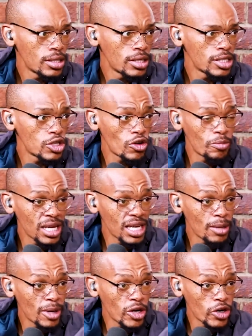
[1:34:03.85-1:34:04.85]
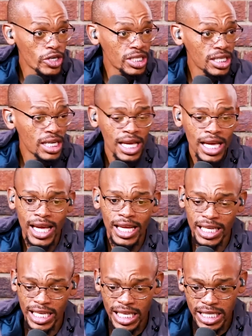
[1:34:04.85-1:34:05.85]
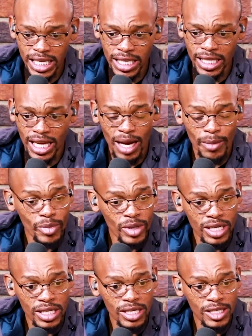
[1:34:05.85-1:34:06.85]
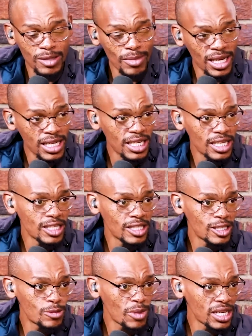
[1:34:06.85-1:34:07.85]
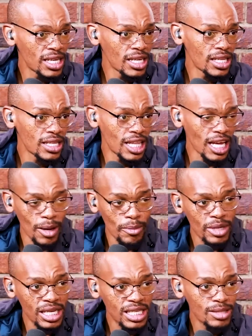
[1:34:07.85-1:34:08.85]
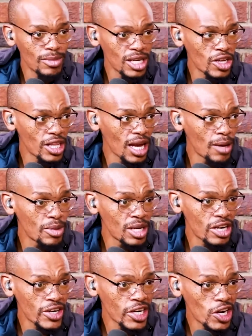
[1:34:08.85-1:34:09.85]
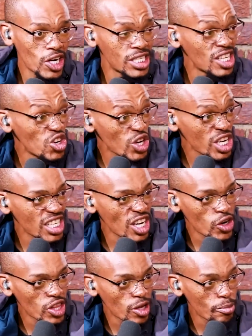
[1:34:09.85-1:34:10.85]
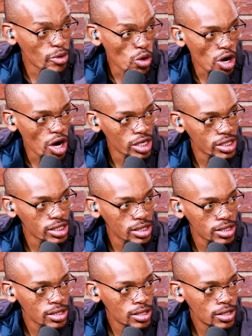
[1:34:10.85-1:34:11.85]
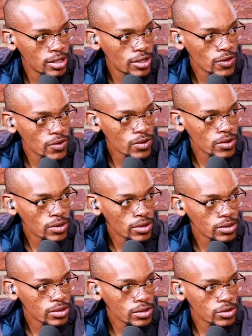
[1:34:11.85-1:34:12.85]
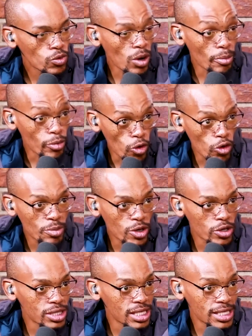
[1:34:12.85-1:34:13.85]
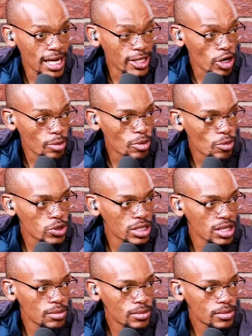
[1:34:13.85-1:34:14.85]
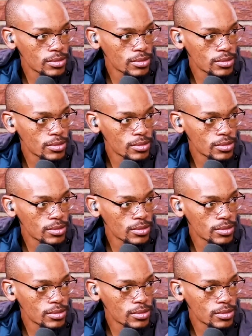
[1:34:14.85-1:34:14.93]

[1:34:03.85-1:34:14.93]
Instead of being in the minority and eating the company's money and spending the company's money on the company credit cards and looking down on the broke artists who are broke because these guys are not promoting them.